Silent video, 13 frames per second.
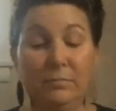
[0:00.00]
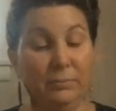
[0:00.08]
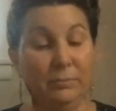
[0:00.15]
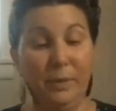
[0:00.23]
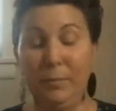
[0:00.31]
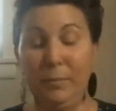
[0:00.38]

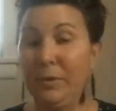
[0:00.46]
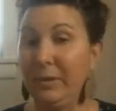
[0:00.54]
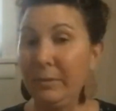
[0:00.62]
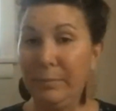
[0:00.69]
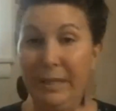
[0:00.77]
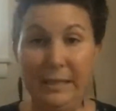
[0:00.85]
people
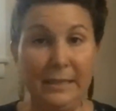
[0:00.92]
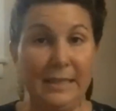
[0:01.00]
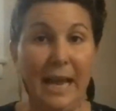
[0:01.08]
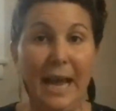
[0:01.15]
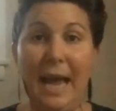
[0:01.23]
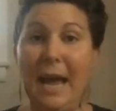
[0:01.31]
are being
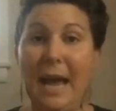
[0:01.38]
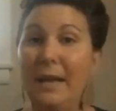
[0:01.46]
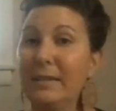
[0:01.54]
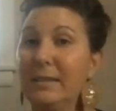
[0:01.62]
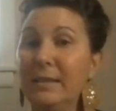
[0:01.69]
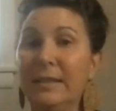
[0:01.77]

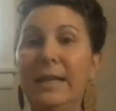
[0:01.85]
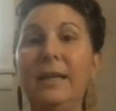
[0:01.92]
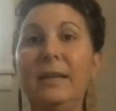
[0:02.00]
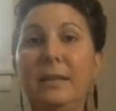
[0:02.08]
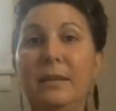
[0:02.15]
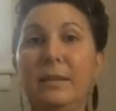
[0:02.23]
attacked,
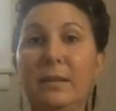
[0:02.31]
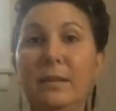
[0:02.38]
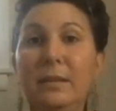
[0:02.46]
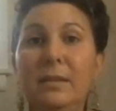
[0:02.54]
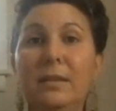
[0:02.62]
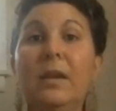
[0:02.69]
like
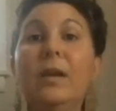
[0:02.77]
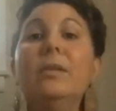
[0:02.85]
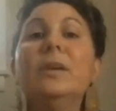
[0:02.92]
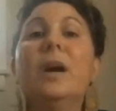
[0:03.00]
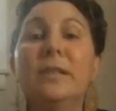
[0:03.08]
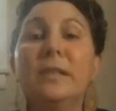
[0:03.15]

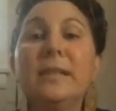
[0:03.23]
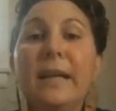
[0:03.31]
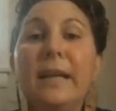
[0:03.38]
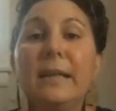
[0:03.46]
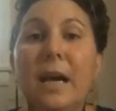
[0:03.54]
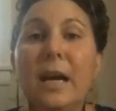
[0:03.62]
on a
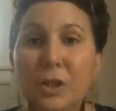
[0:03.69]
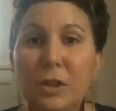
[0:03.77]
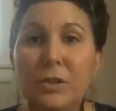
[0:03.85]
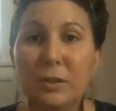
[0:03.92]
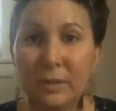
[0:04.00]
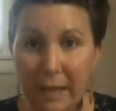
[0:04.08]

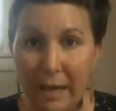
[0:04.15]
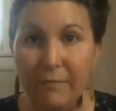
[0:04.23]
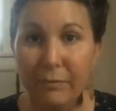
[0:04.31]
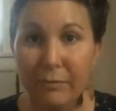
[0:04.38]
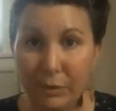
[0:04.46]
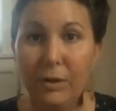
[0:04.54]
psychological
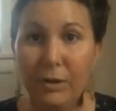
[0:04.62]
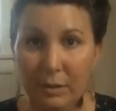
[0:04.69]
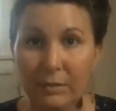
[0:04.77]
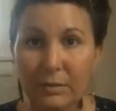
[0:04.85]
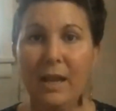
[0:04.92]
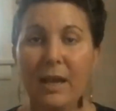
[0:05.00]
level.
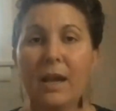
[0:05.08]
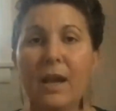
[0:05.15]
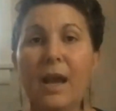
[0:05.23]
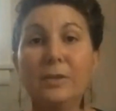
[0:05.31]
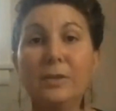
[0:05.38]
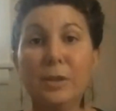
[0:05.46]

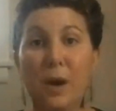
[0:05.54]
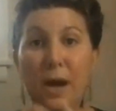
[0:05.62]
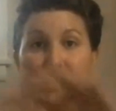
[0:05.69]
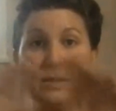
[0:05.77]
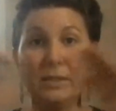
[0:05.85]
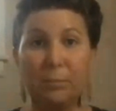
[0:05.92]
And so
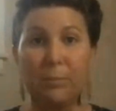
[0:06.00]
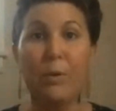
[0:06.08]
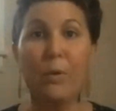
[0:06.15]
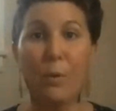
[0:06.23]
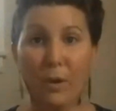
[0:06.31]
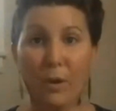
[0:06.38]
I
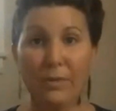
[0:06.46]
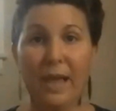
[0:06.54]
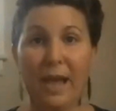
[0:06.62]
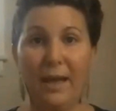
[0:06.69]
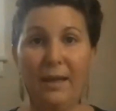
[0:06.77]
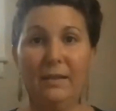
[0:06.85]
support
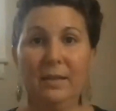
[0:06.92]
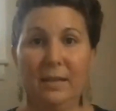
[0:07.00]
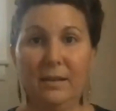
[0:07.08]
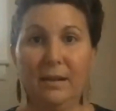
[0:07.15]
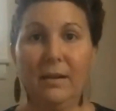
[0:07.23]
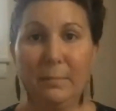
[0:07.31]
that
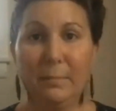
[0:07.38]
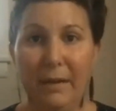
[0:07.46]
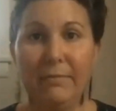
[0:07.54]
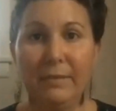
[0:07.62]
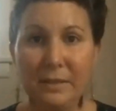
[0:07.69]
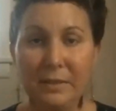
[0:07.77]
on a
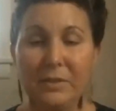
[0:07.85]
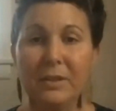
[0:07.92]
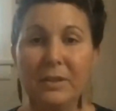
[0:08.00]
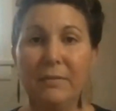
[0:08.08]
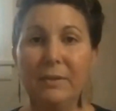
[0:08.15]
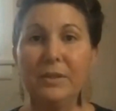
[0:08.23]
metaphysical
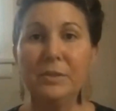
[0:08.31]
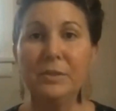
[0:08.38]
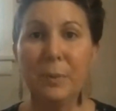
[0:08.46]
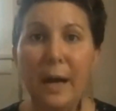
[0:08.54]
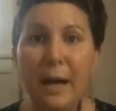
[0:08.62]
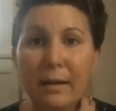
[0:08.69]
level as
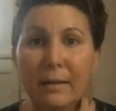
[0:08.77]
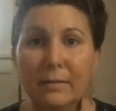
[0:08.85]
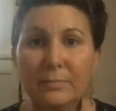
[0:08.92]
well.